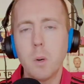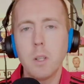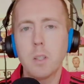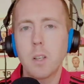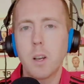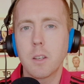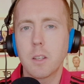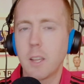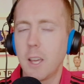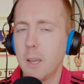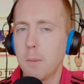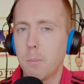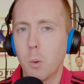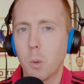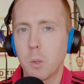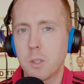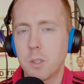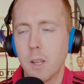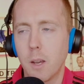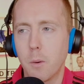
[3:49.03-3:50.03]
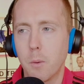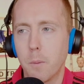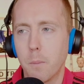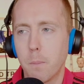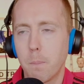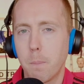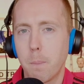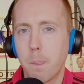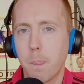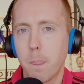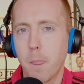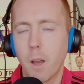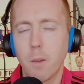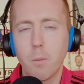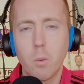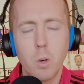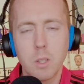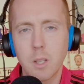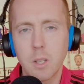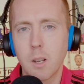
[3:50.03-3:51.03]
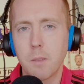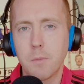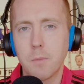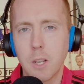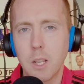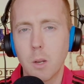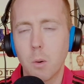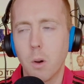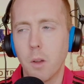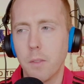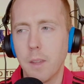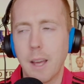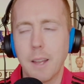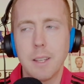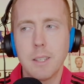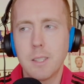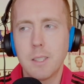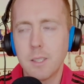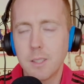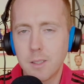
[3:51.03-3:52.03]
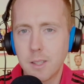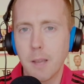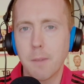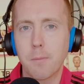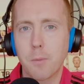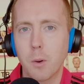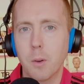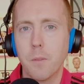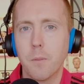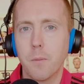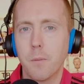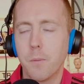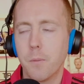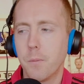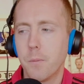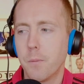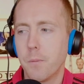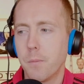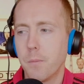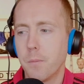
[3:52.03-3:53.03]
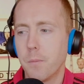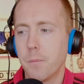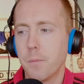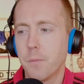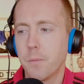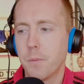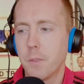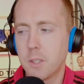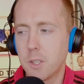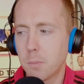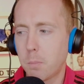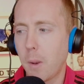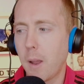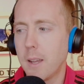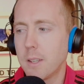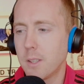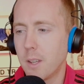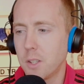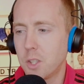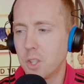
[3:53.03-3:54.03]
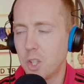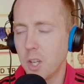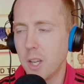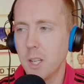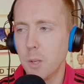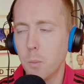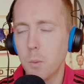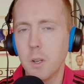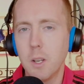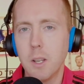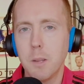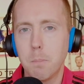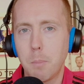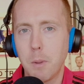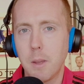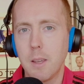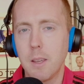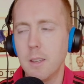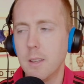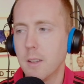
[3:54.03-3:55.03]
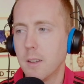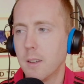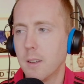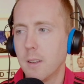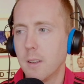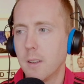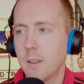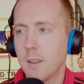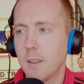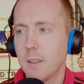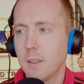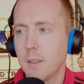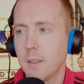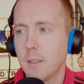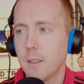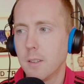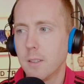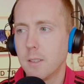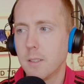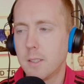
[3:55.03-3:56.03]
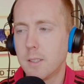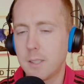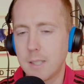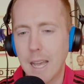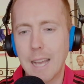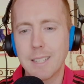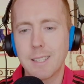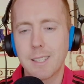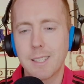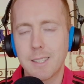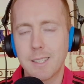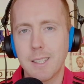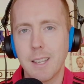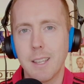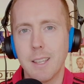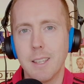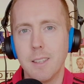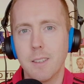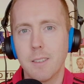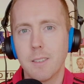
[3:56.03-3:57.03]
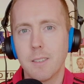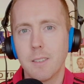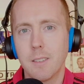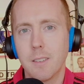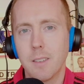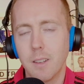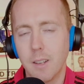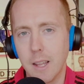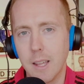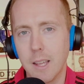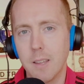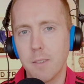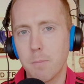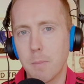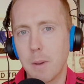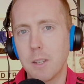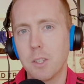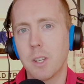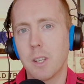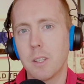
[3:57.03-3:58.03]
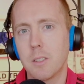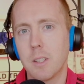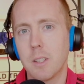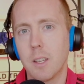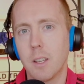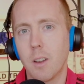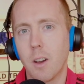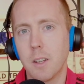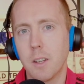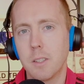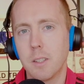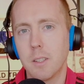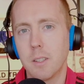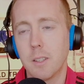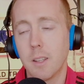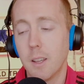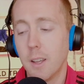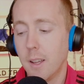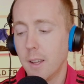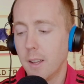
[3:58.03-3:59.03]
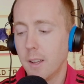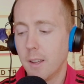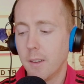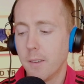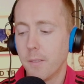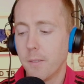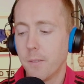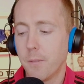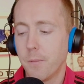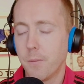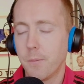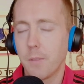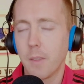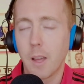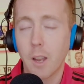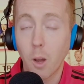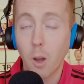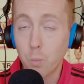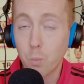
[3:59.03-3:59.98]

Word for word: already done keep or sell. I've already done a video on that. This is different. This is players I'd genuinely be sad to see leave Manchester United. And I